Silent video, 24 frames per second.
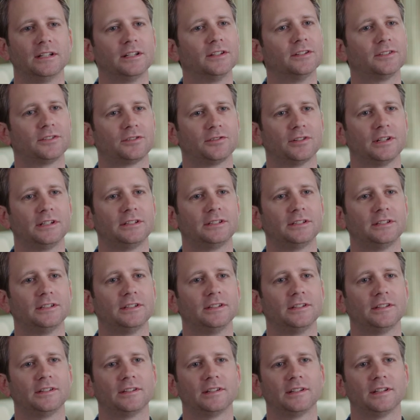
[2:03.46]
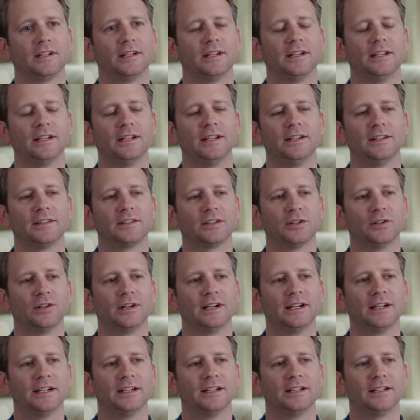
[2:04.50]
illustrations. And so
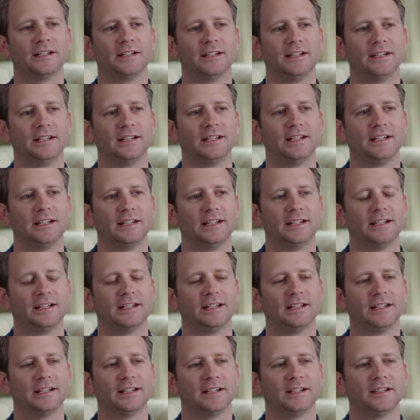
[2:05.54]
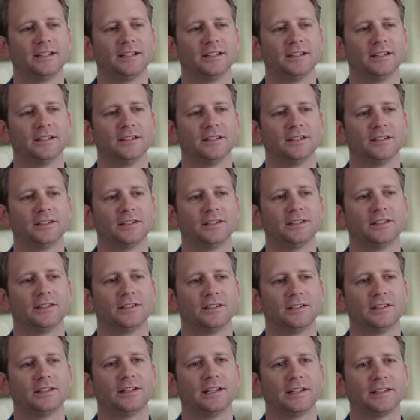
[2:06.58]
I, I uh,
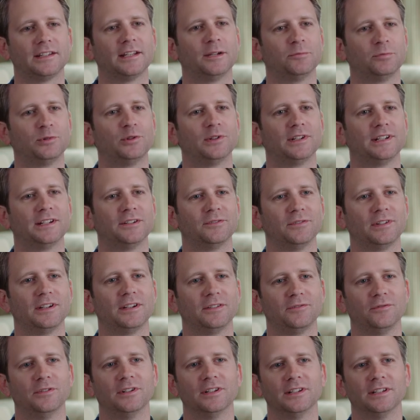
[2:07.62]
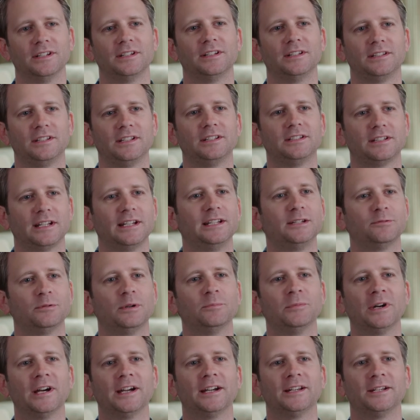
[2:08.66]
at that point, I, I really it changed my
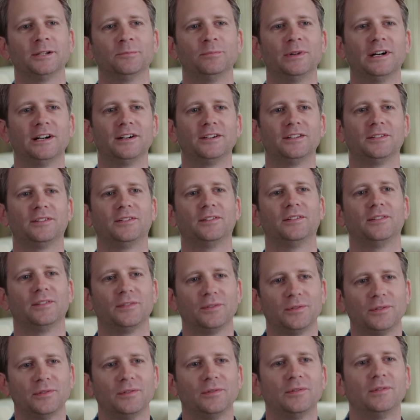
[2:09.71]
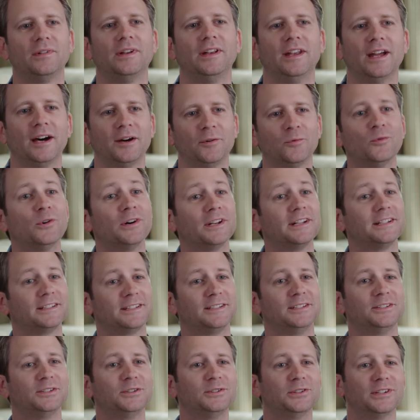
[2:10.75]
mind about not wanting
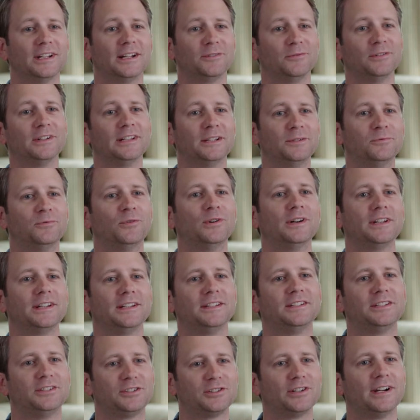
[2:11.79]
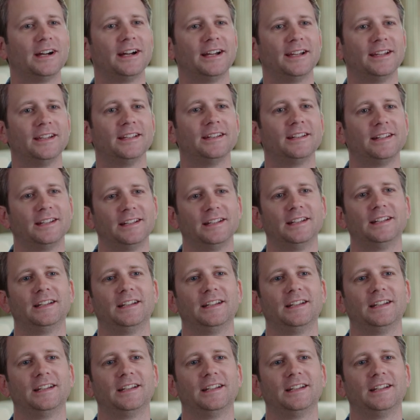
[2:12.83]
to do it. I really wanted to try it,